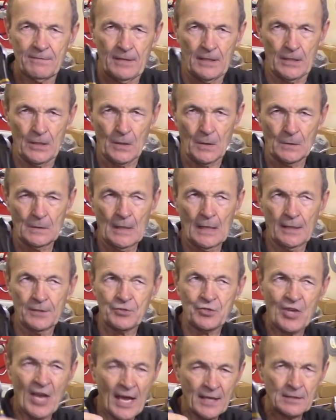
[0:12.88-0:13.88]
video.
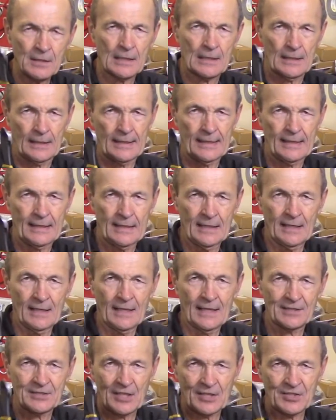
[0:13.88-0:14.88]
Technically,
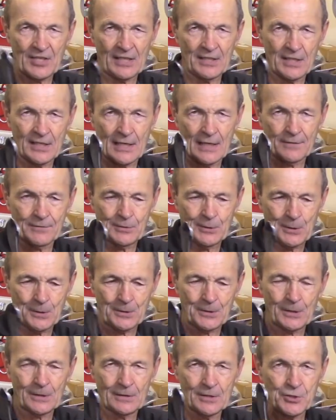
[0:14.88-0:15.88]
as I said to Kevin
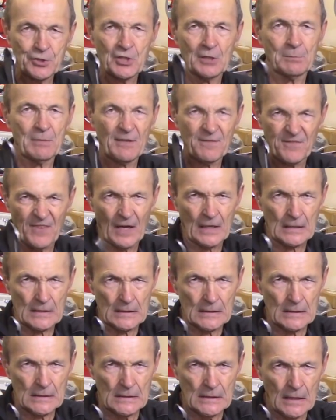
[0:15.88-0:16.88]
earlier, this should be
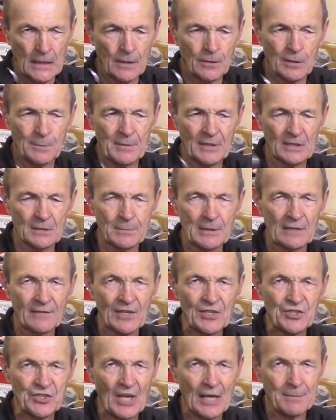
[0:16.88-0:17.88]
fun. Could be a little bit of
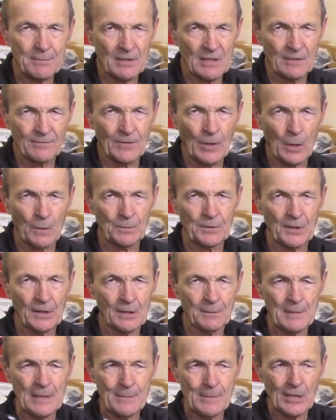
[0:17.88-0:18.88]
excitement involved here,
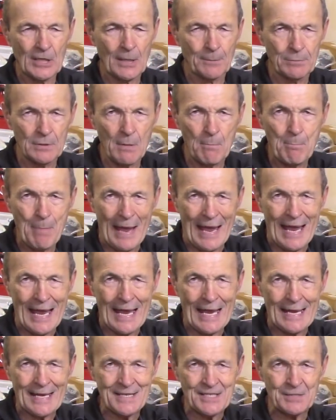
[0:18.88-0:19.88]
maybe a couple of
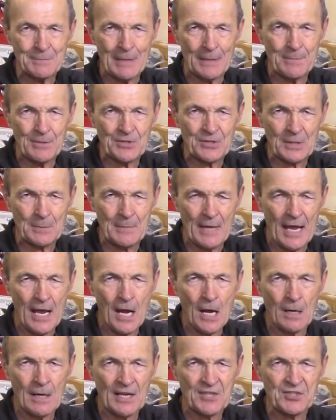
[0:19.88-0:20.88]
bangs, maybe some
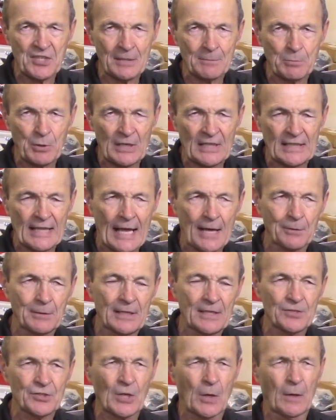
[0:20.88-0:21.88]
air hissing pretty loudly
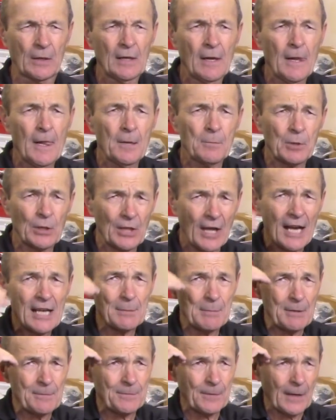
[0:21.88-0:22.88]
and so on, but it ought to
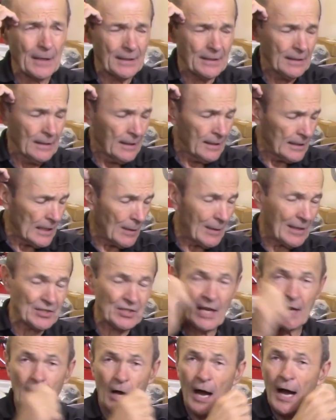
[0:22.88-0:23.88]
be fun. Now I
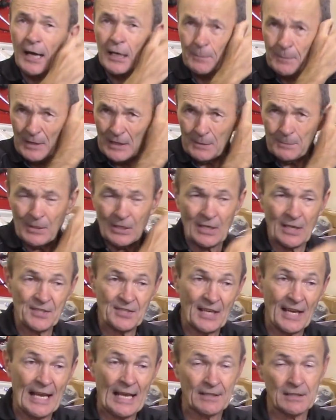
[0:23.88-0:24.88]
say ought to be because
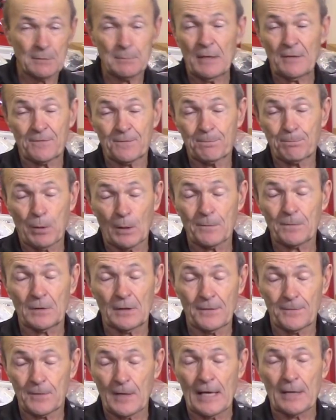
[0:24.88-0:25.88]
I have to be
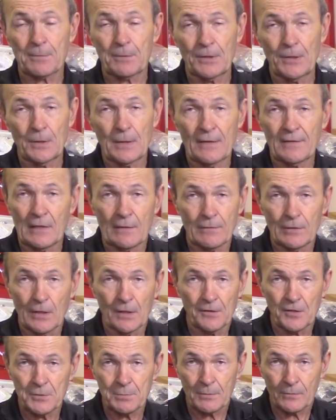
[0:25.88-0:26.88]
perfectly frank with you, I've never done
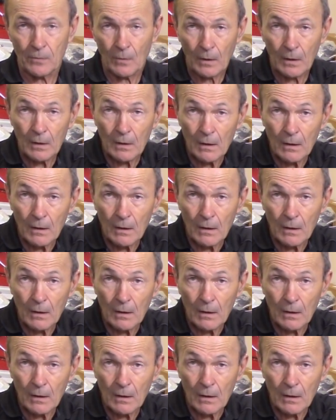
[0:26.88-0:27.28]
this before.